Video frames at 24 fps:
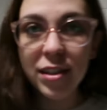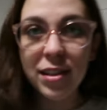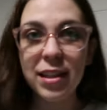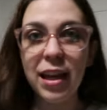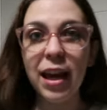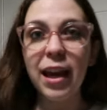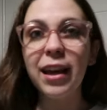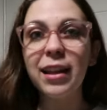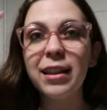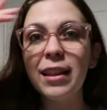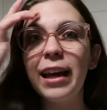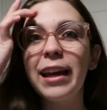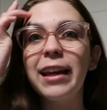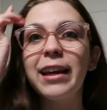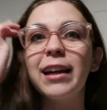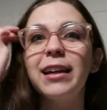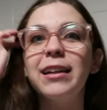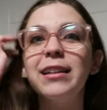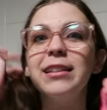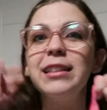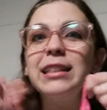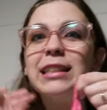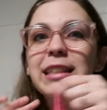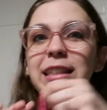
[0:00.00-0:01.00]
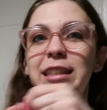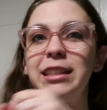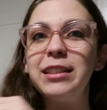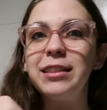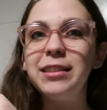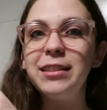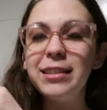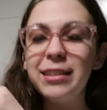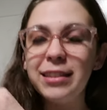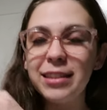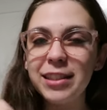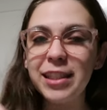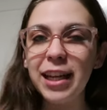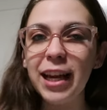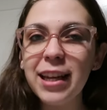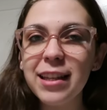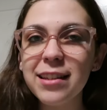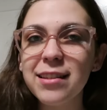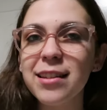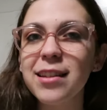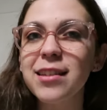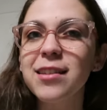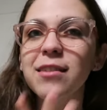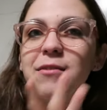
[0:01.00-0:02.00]
just say, like,
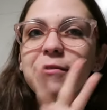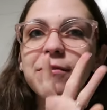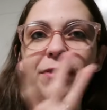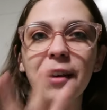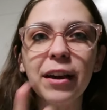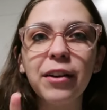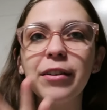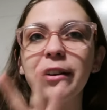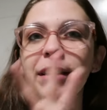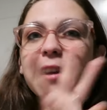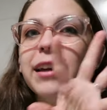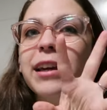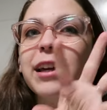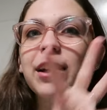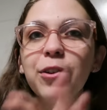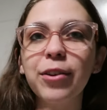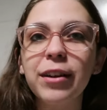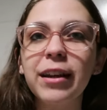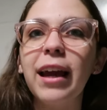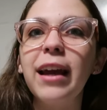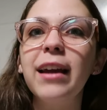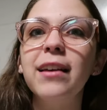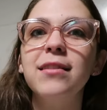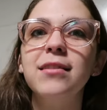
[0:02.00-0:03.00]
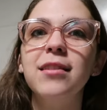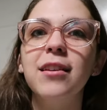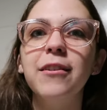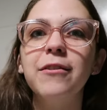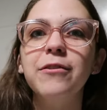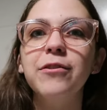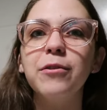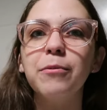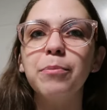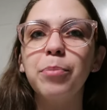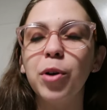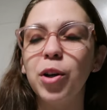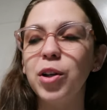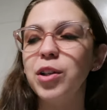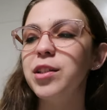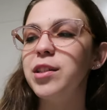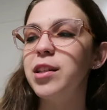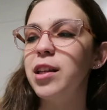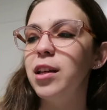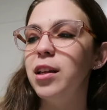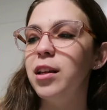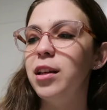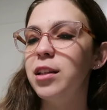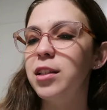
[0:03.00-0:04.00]
Jess is a very creative
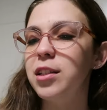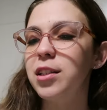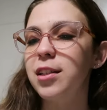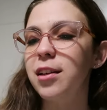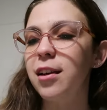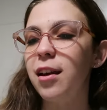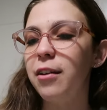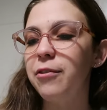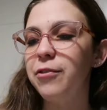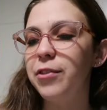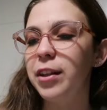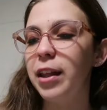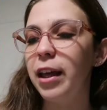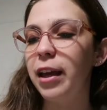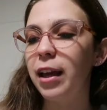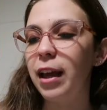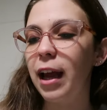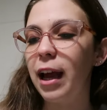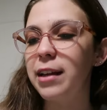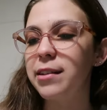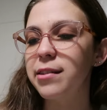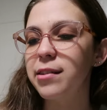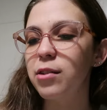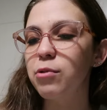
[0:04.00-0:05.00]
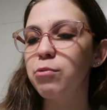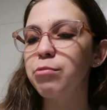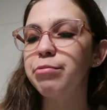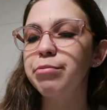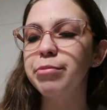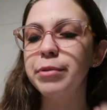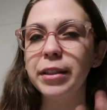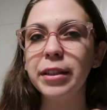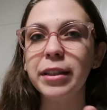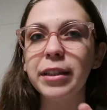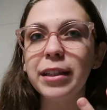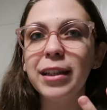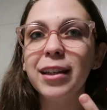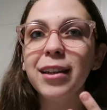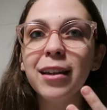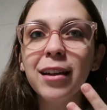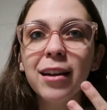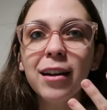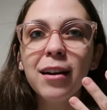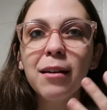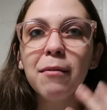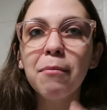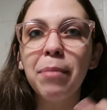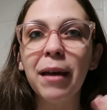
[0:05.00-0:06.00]
person, and she, I feel like, has a
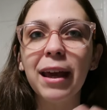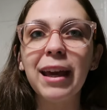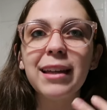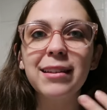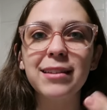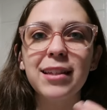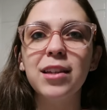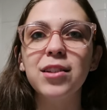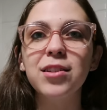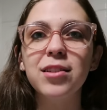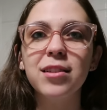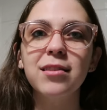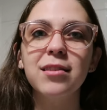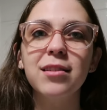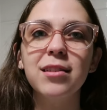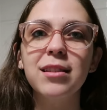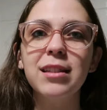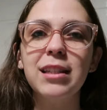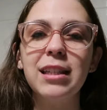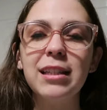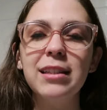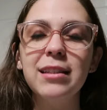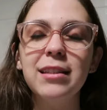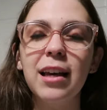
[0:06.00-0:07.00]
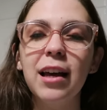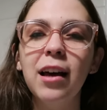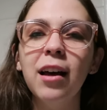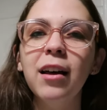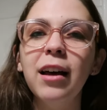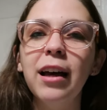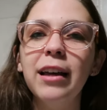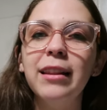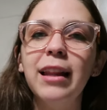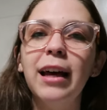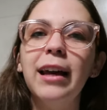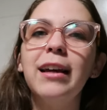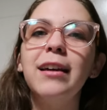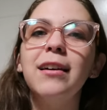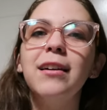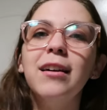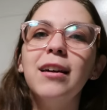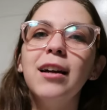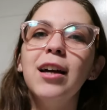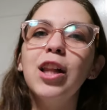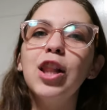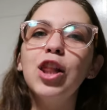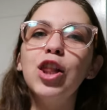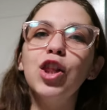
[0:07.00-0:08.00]
really big attention to detail. And like,
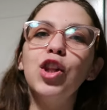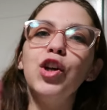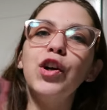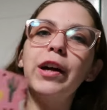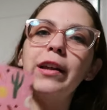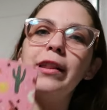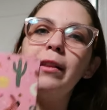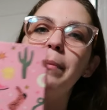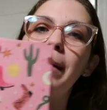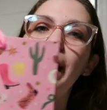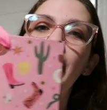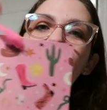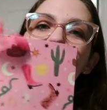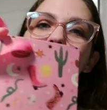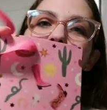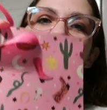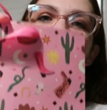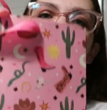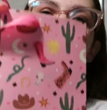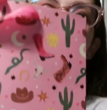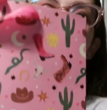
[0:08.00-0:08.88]
look at the bag.